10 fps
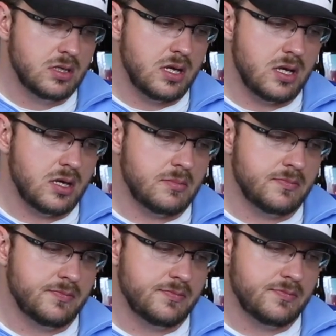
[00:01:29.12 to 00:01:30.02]

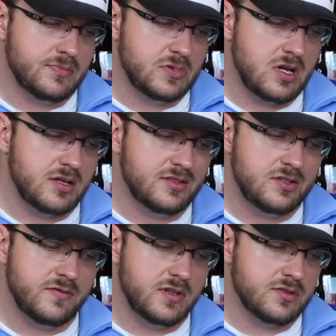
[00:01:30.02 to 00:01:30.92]
Sorry, that's
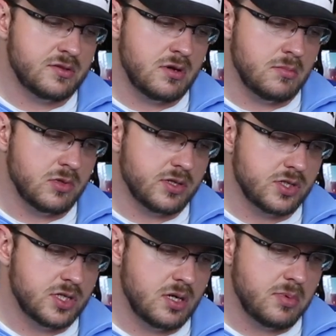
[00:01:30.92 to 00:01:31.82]
2 videos around. I'm looking
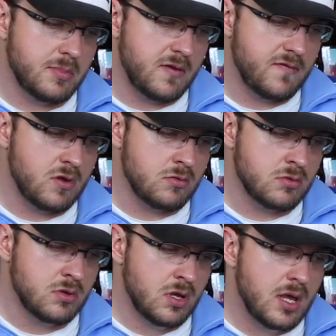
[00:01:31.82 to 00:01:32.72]
shit up on my
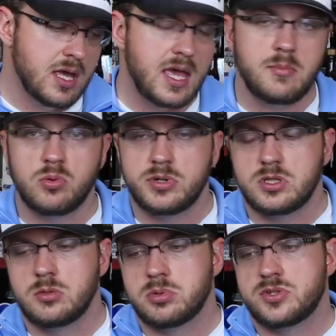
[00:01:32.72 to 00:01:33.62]
phone.
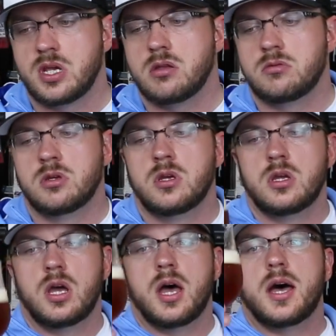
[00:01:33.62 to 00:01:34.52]

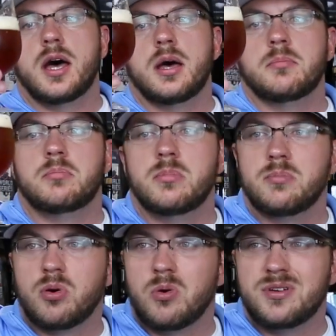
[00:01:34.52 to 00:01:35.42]
8.2%.
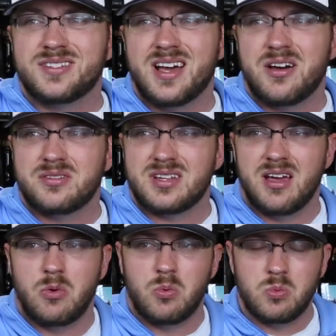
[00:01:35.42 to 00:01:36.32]
Pours out
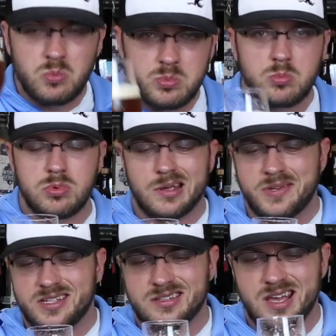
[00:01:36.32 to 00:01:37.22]
kind
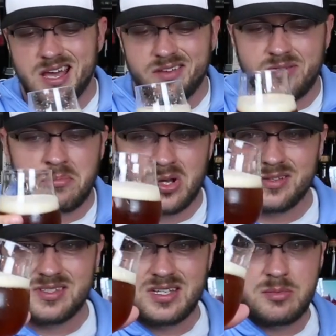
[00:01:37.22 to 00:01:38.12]
of a
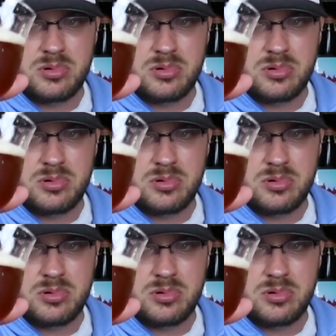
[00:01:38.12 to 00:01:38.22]
malty,